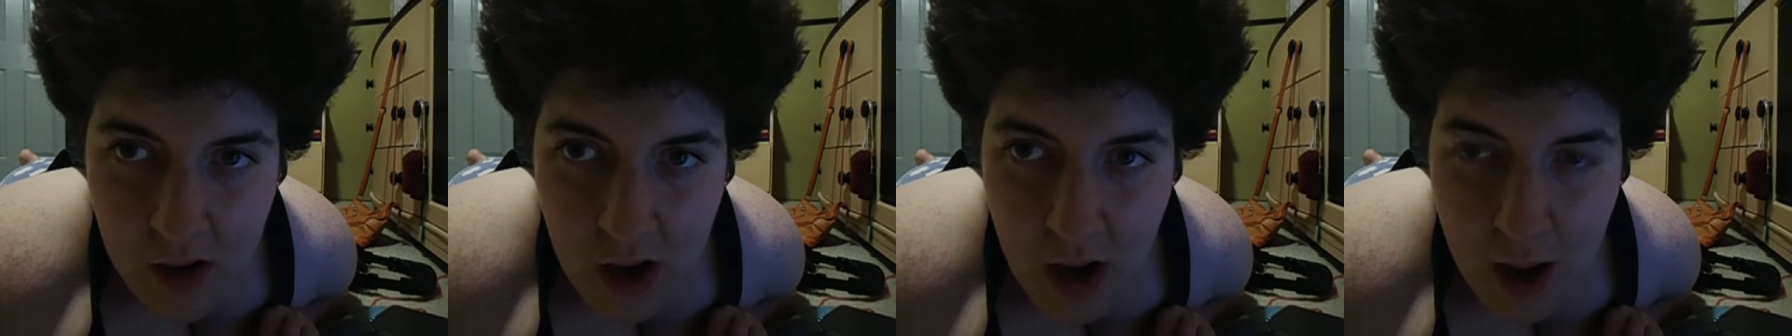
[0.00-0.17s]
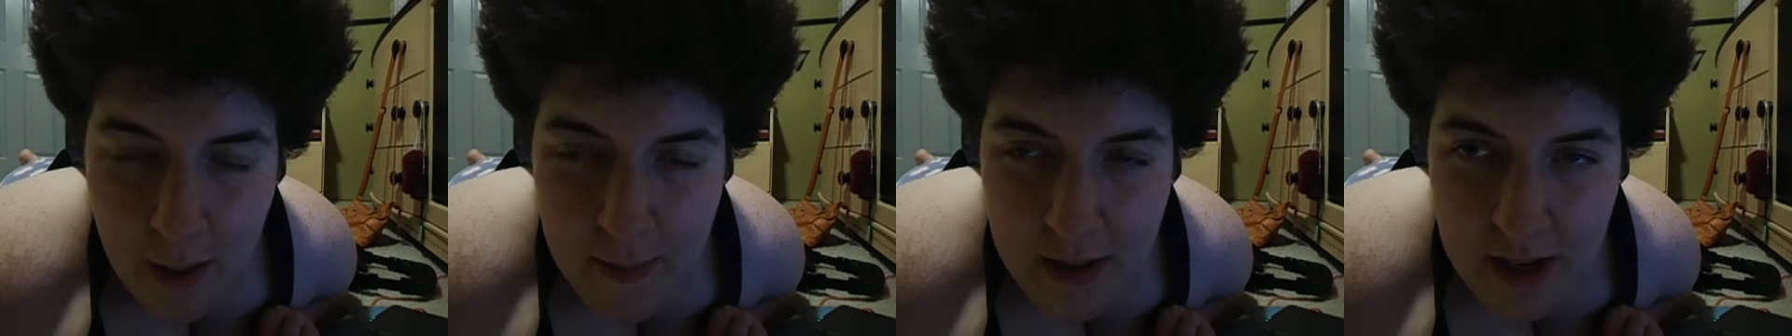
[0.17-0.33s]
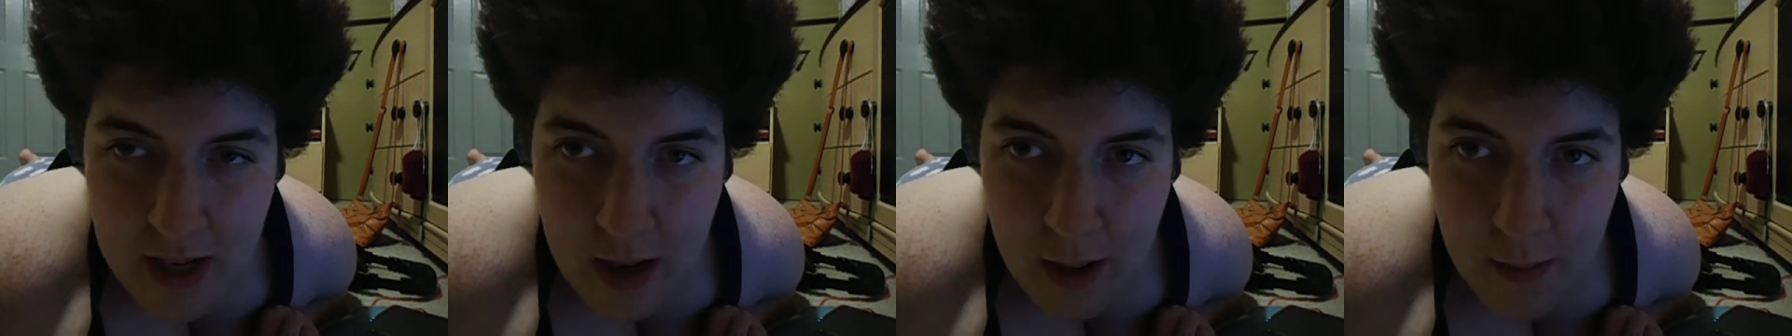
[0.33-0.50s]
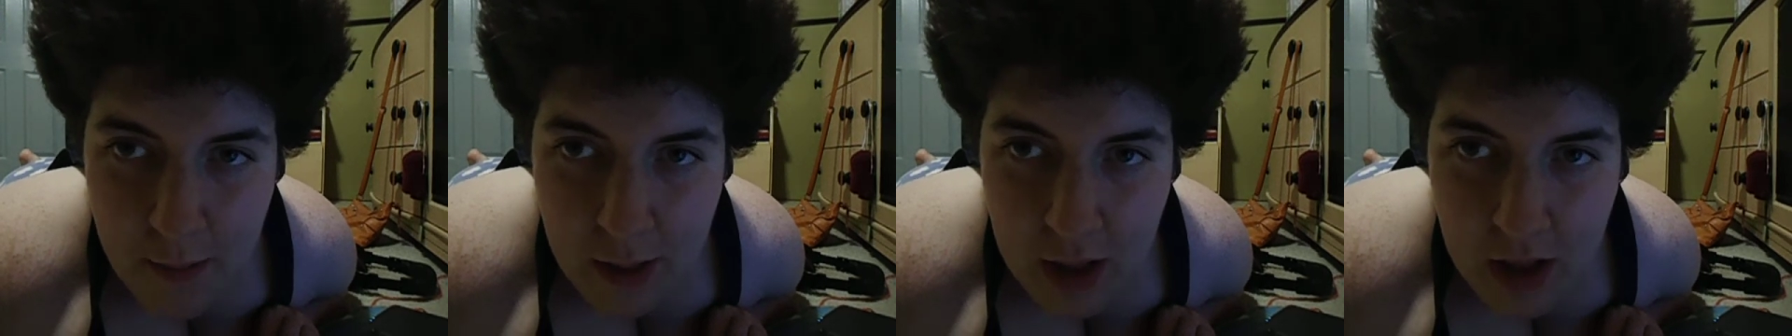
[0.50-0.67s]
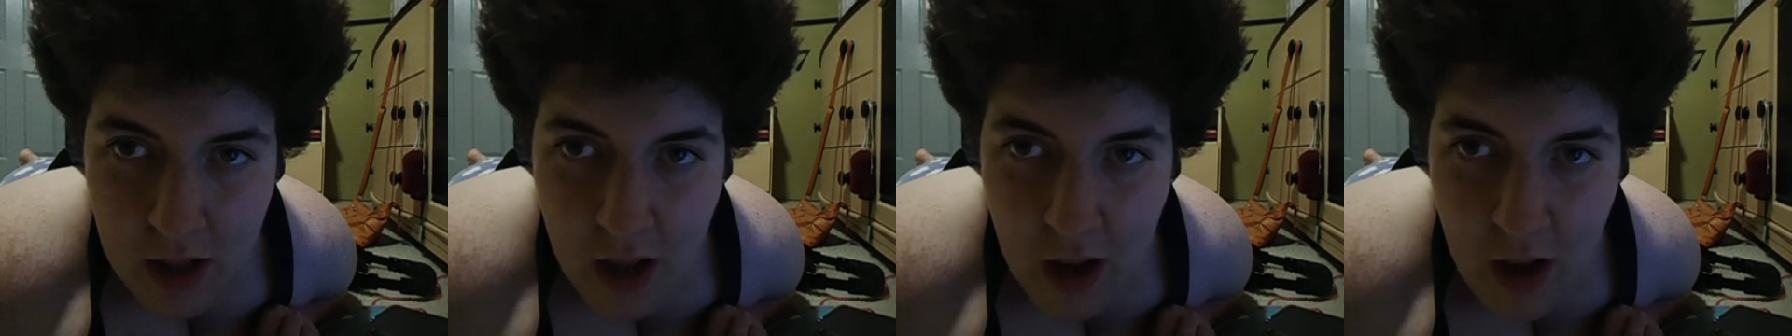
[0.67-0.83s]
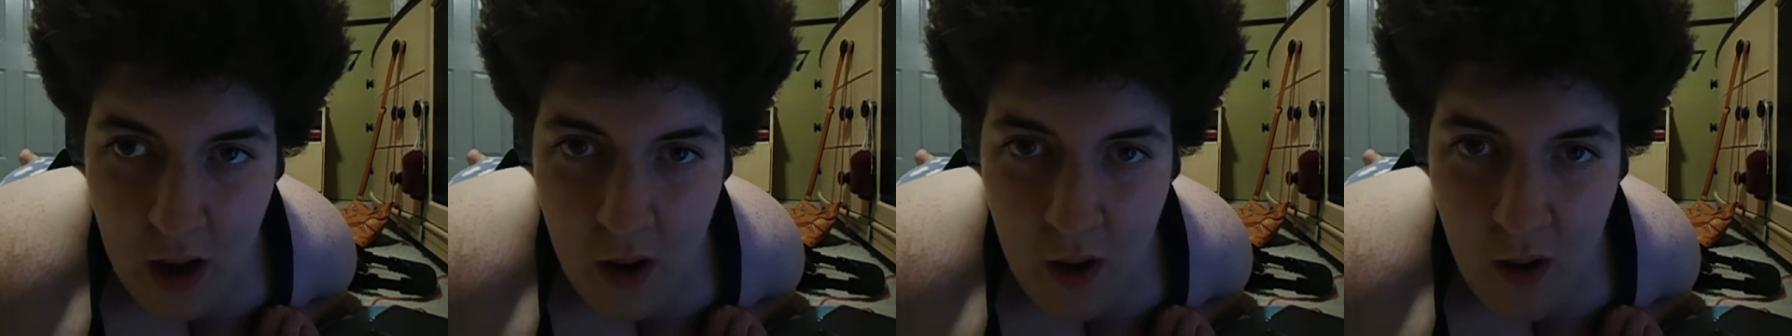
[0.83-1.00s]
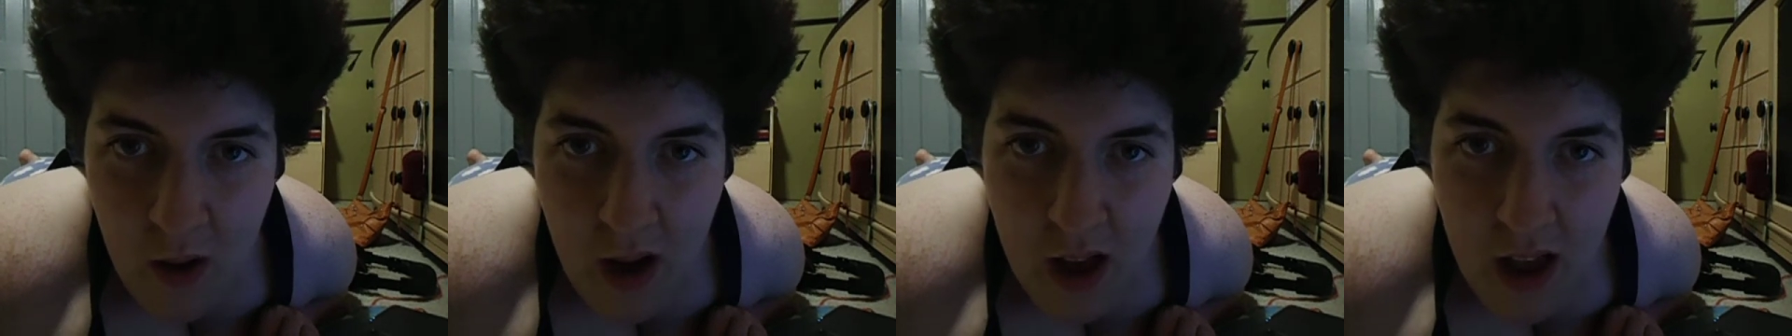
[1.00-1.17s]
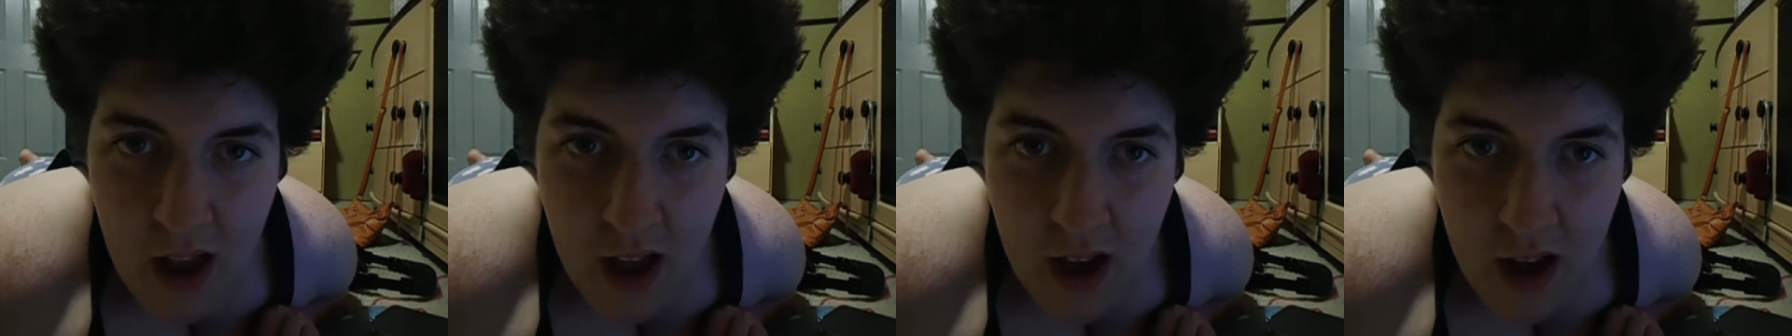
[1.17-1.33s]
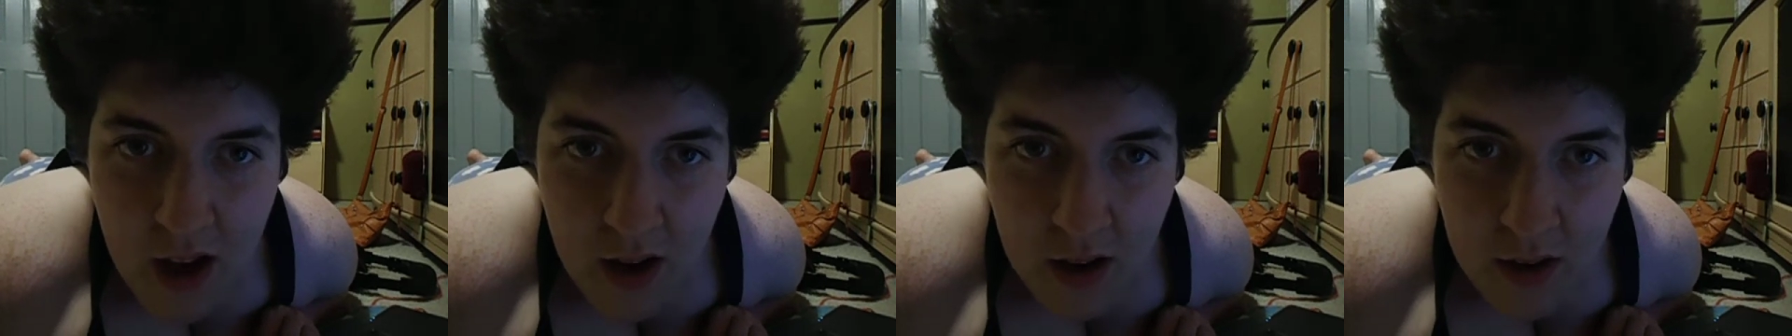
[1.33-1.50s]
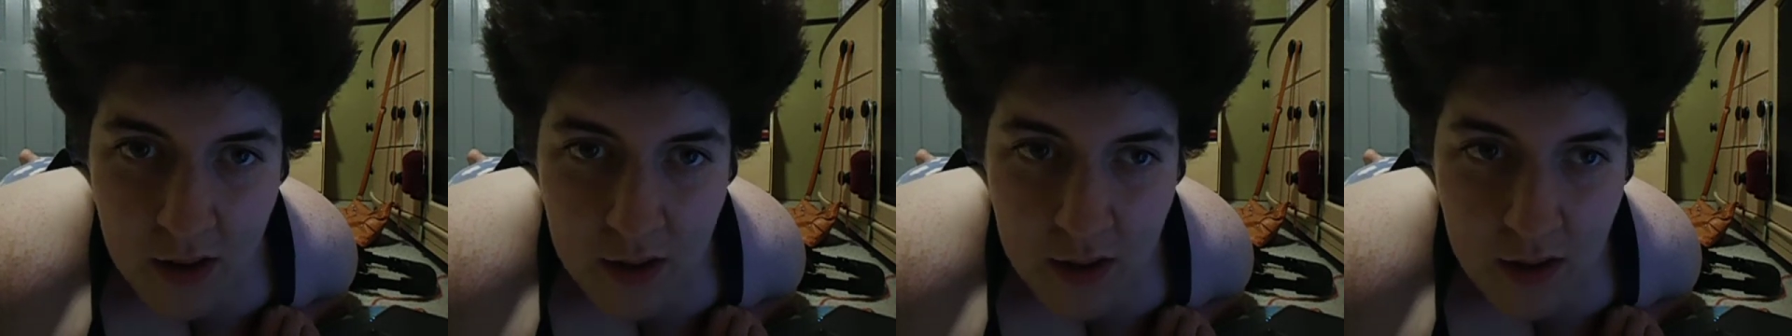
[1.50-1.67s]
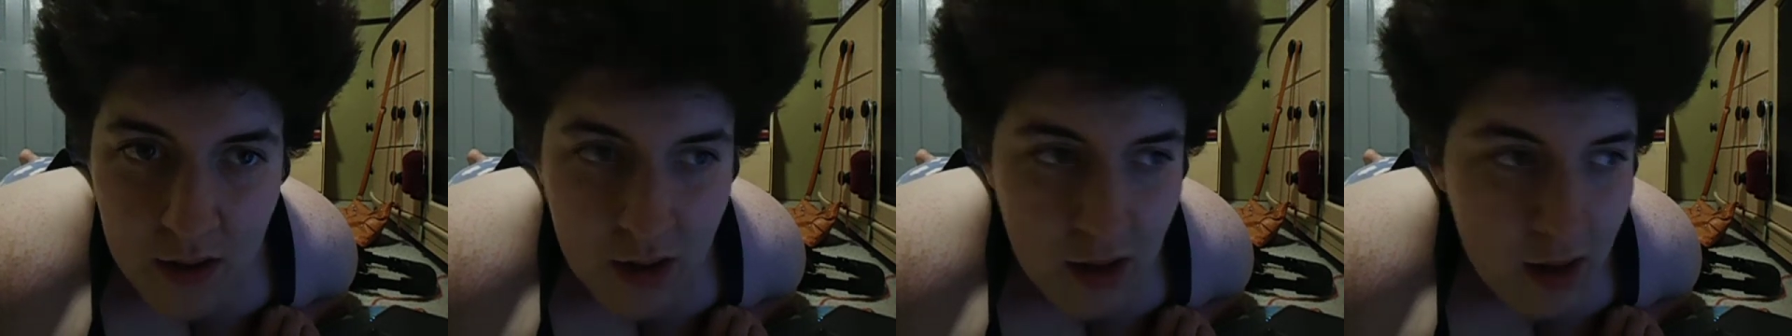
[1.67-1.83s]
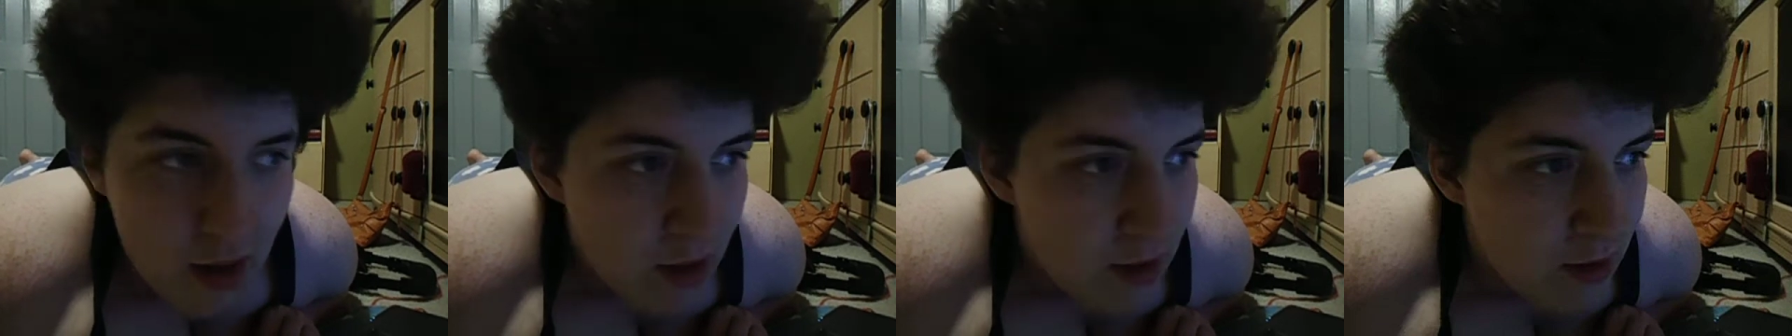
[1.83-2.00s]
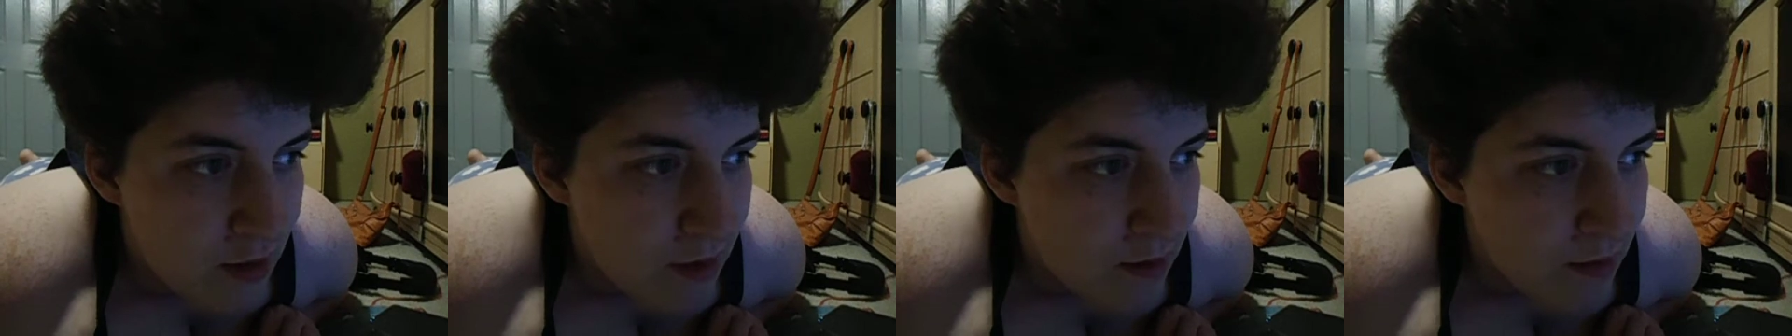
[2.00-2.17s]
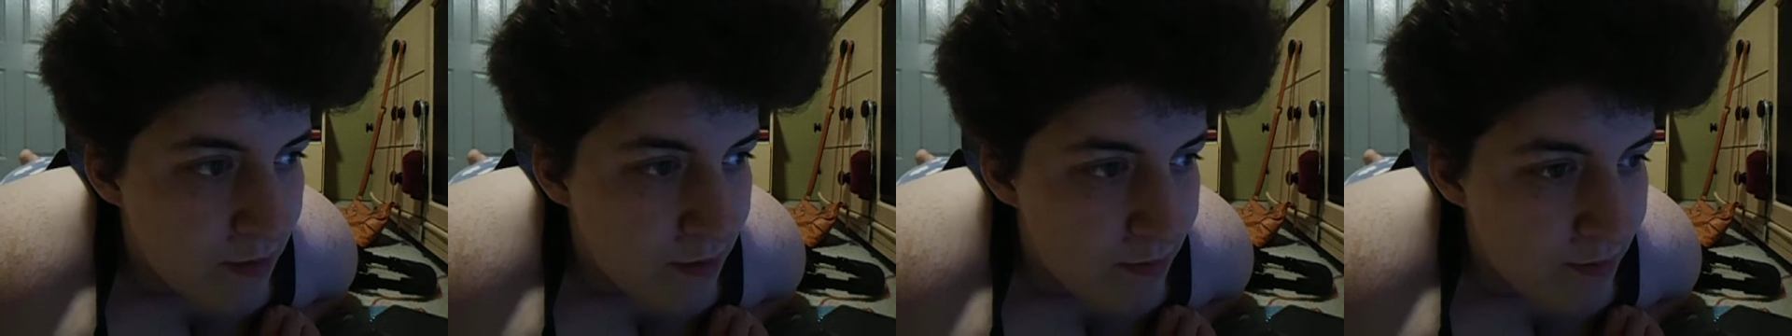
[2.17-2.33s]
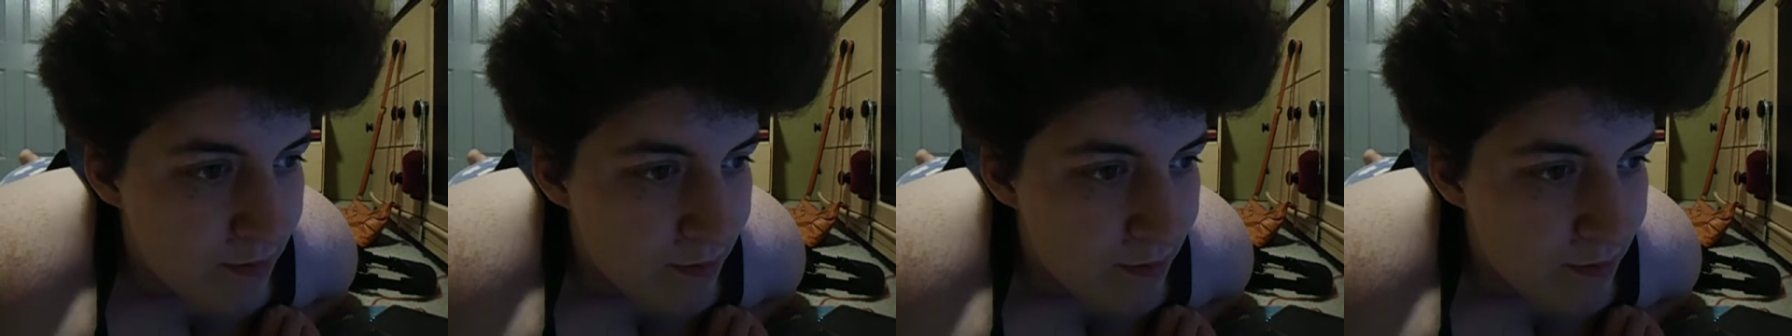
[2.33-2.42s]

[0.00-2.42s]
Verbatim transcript: comment down below of